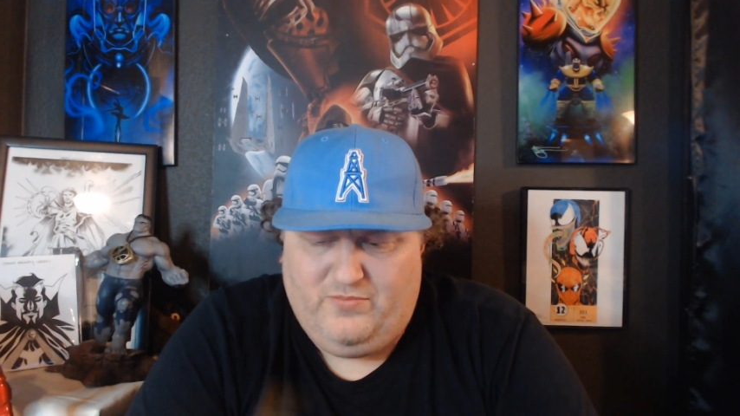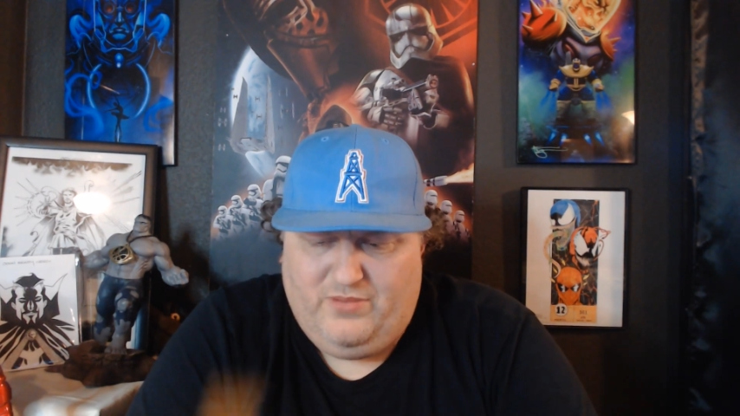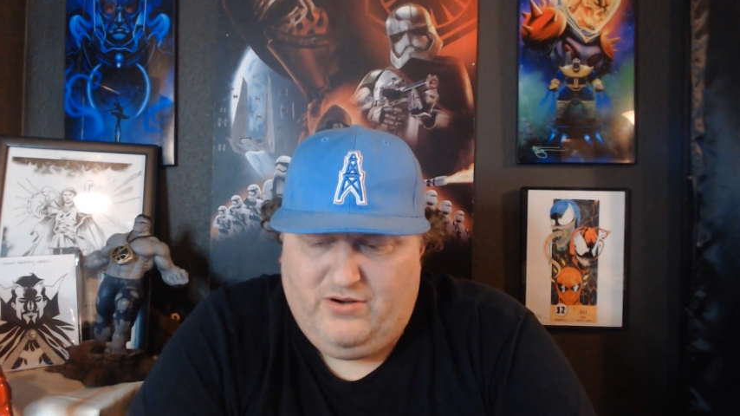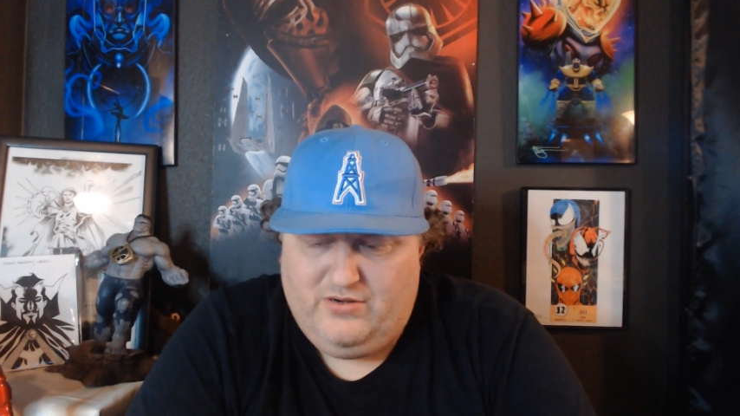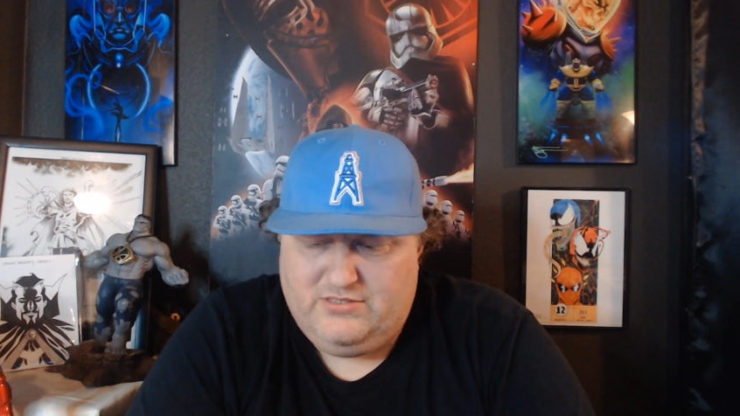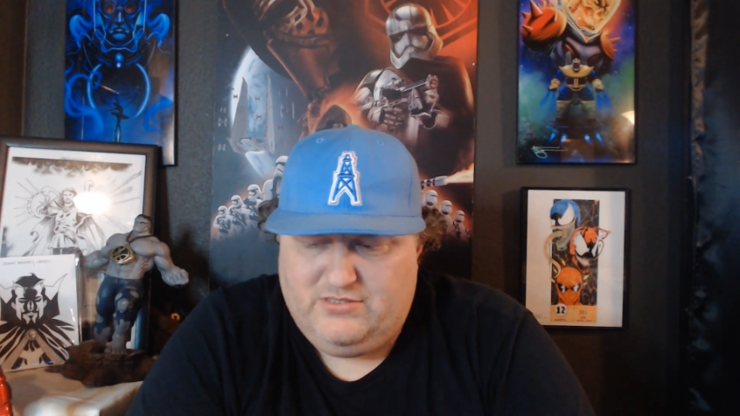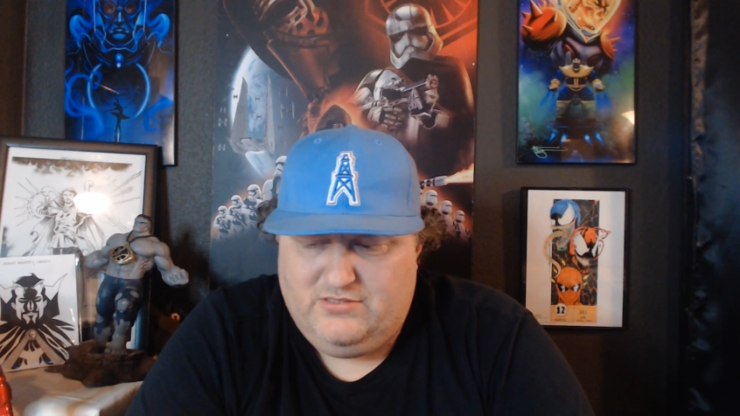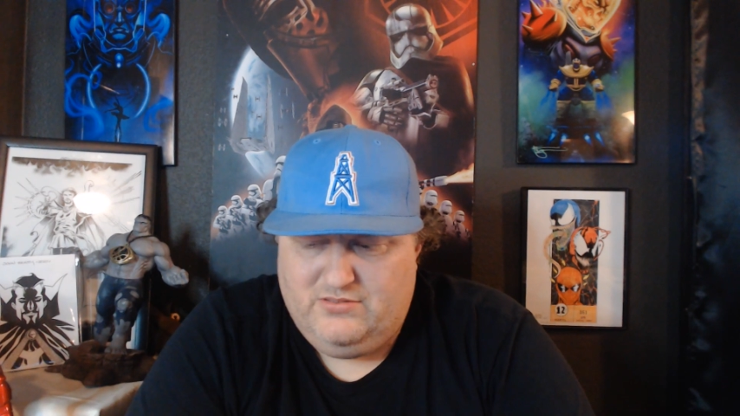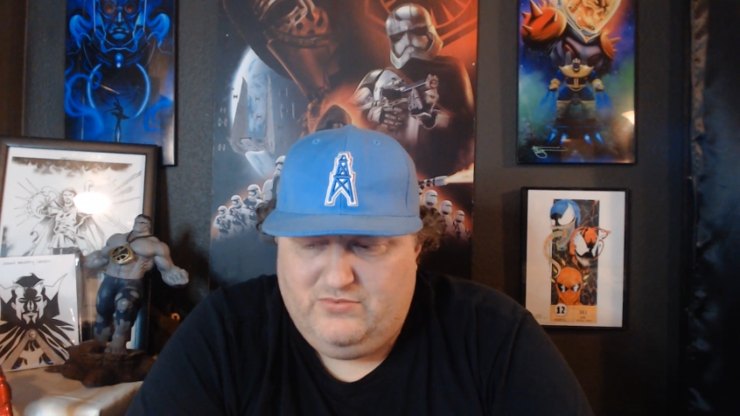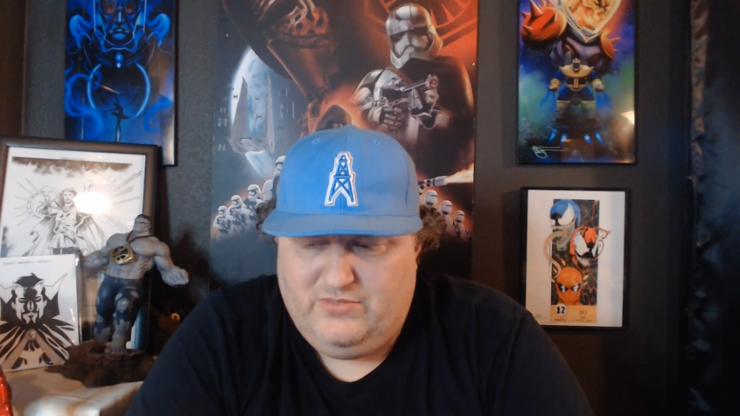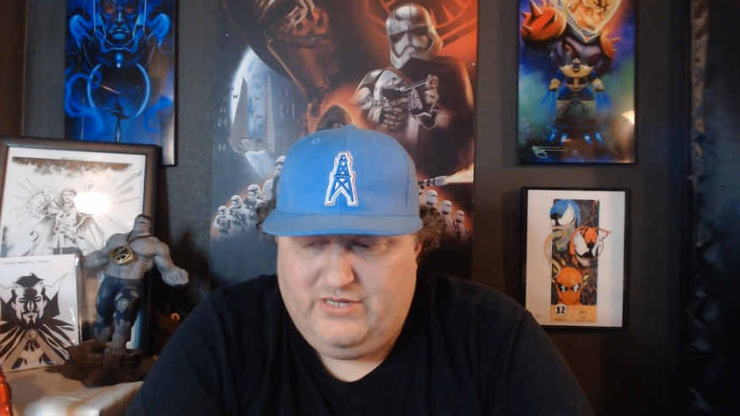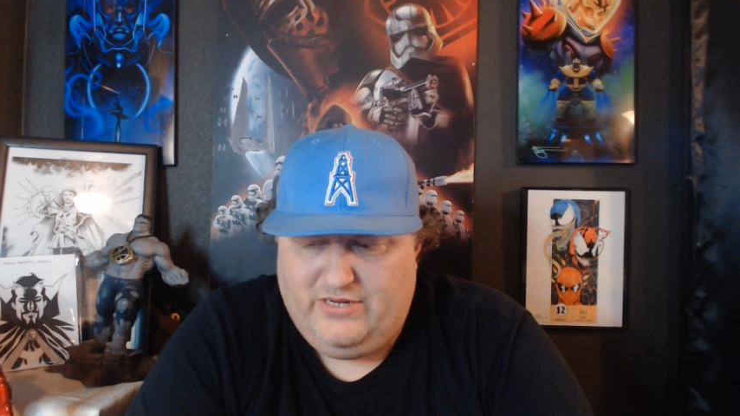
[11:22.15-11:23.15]
part
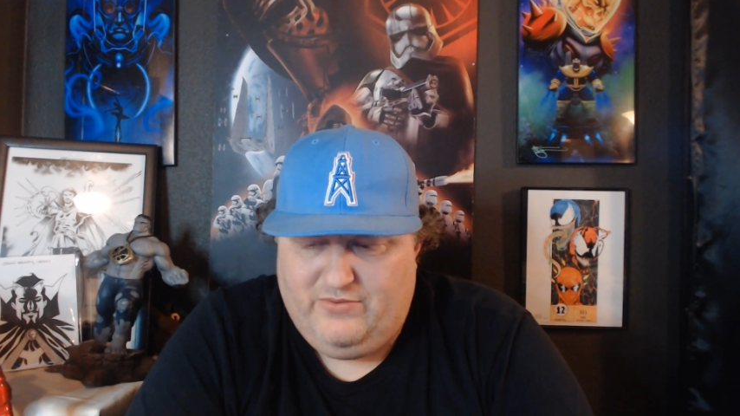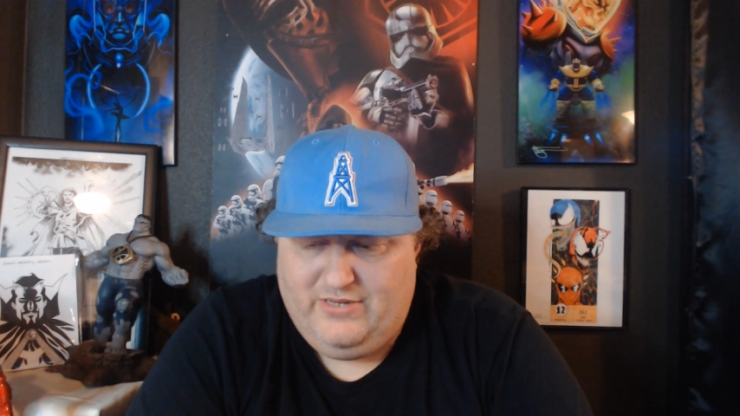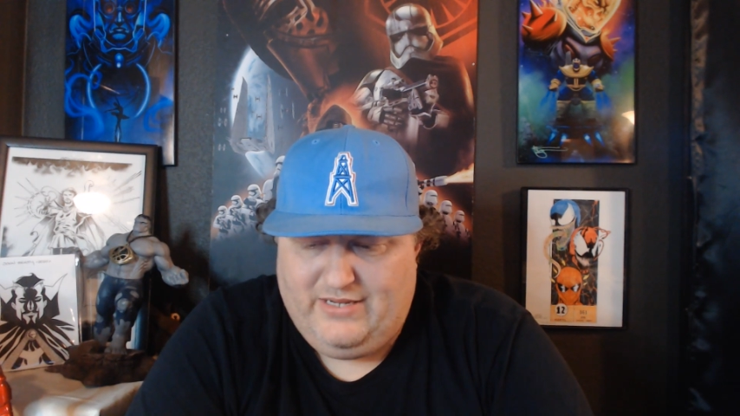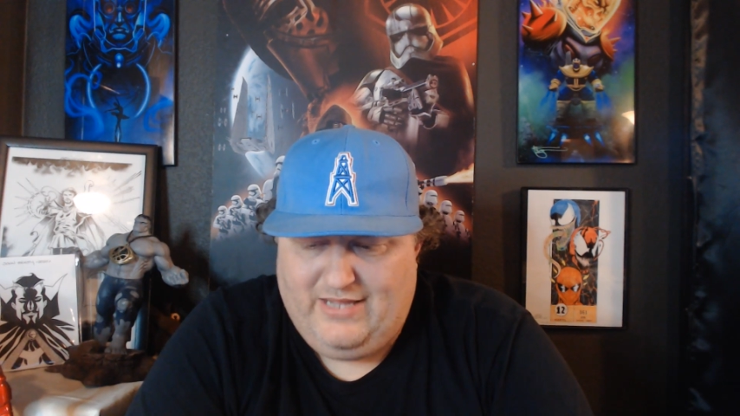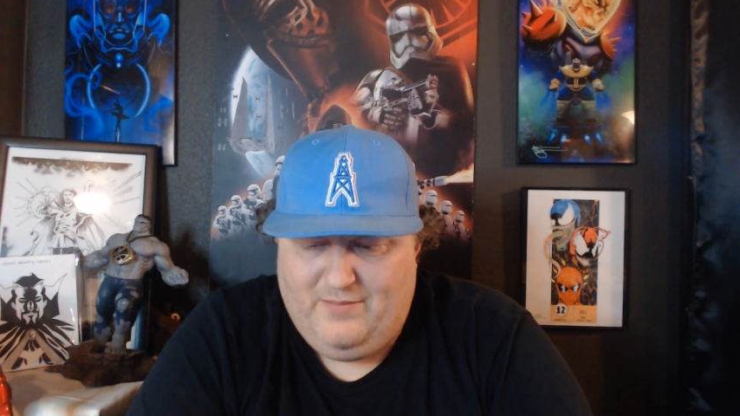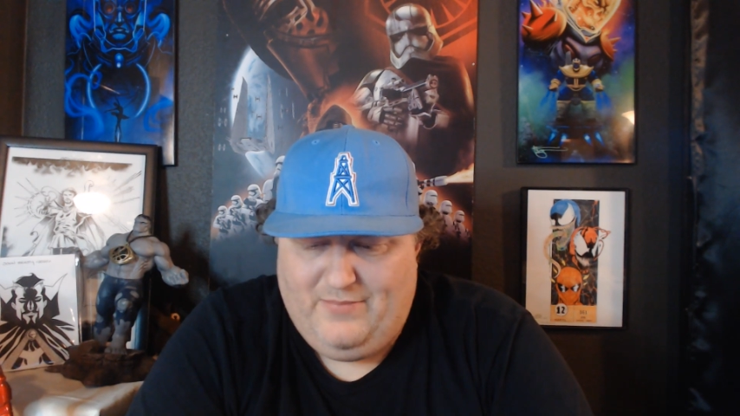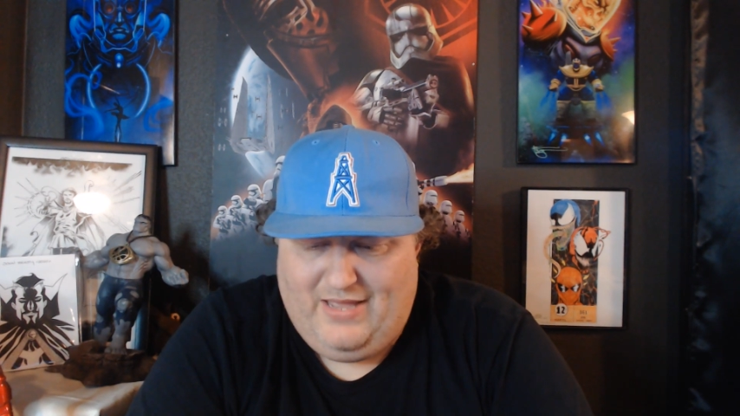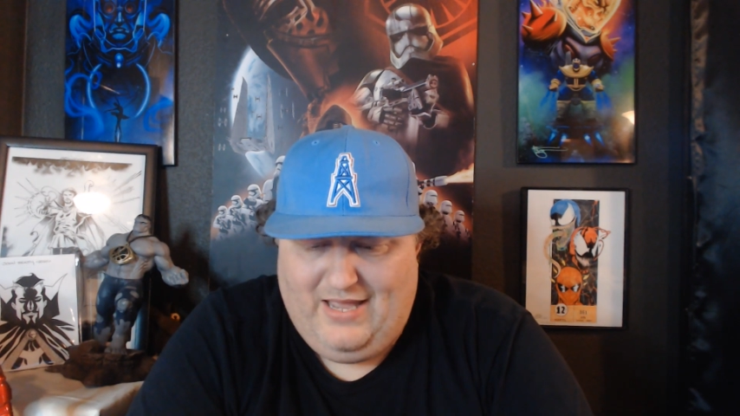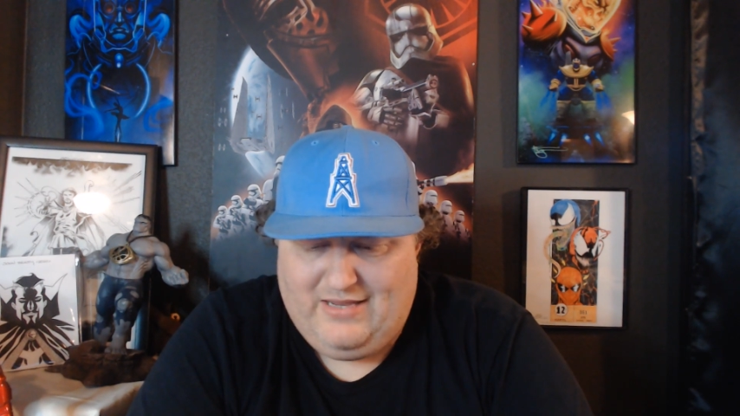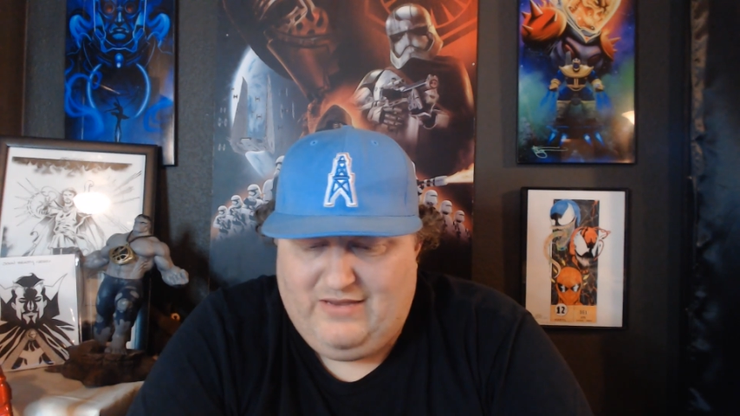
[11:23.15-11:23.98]
when they got back,